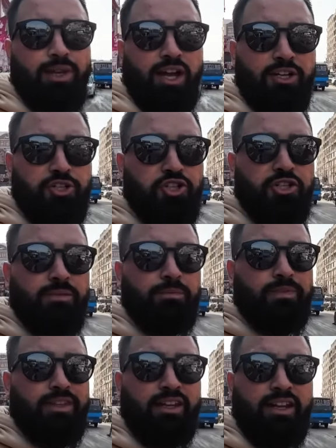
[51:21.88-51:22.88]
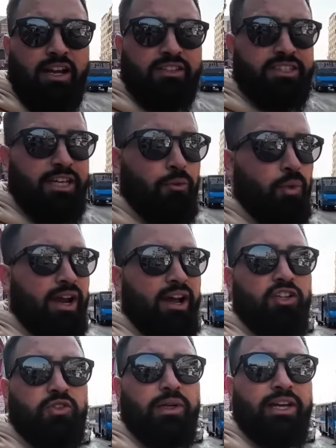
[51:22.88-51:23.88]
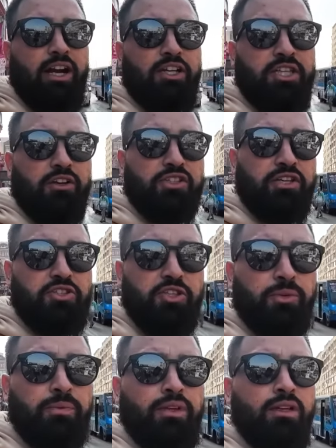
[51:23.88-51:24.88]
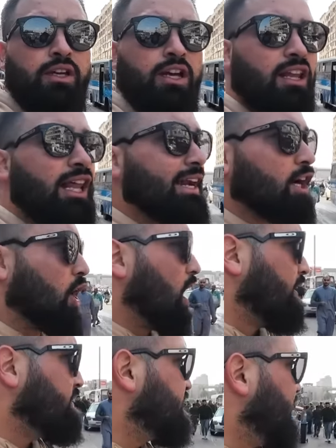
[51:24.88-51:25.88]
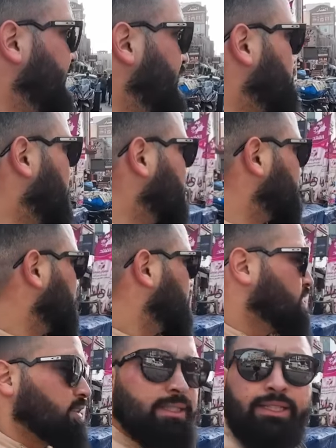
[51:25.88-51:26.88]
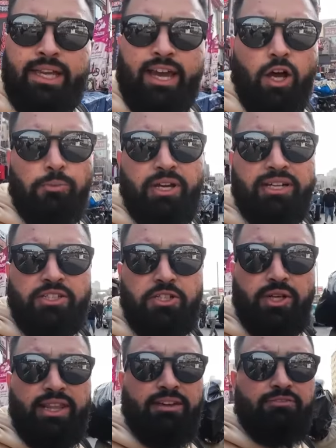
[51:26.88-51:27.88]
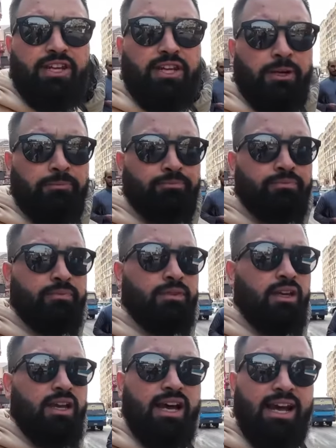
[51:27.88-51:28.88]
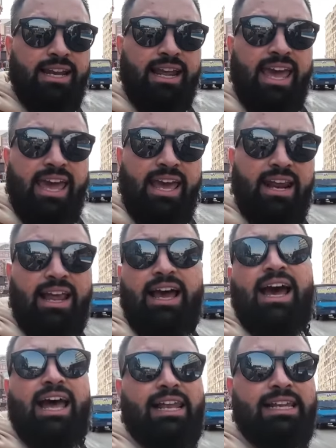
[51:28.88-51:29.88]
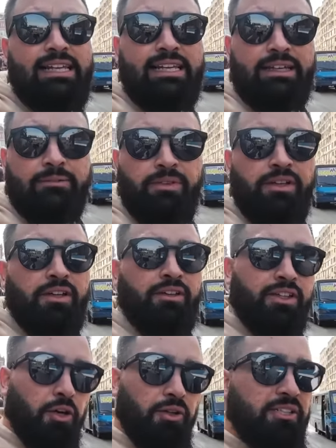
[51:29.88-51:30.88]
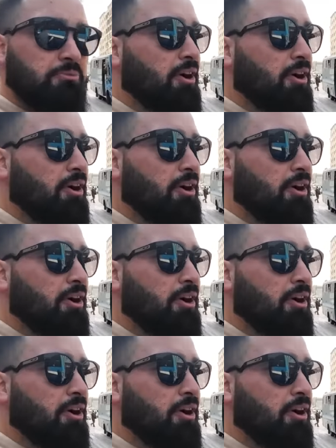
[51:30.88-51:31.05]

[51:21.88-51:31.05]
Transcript: lunch, and then I'll see what else we get ourselves into later on today. But yeah, I hope you guys enjoyed that video. Khan El-Khalili, the oldest